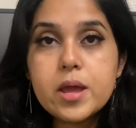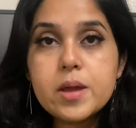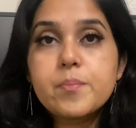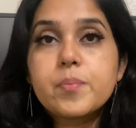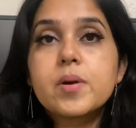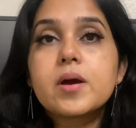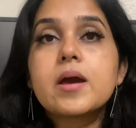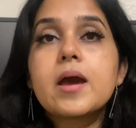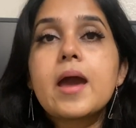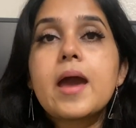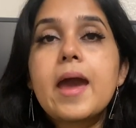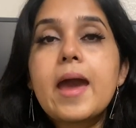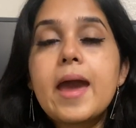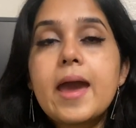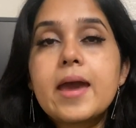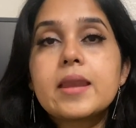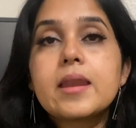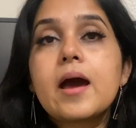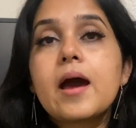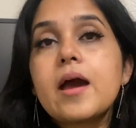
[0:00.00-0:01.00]

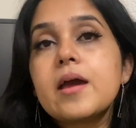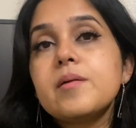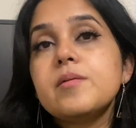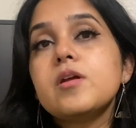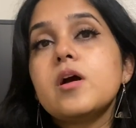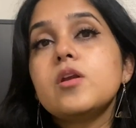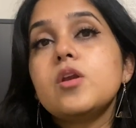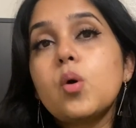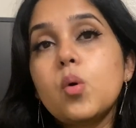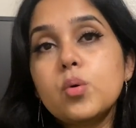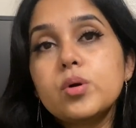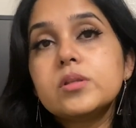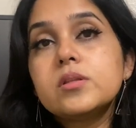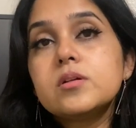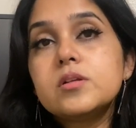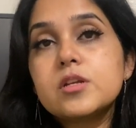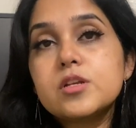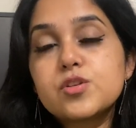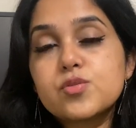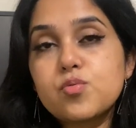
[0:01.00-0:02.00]
and I load the
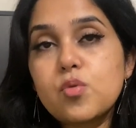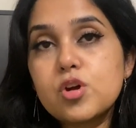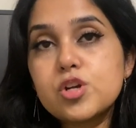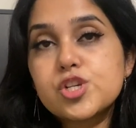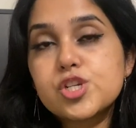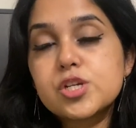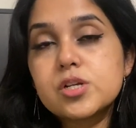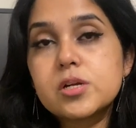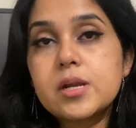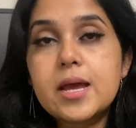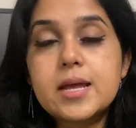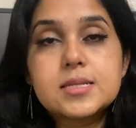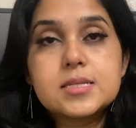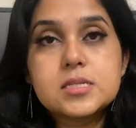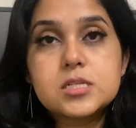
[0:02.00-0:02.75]
dishwasher and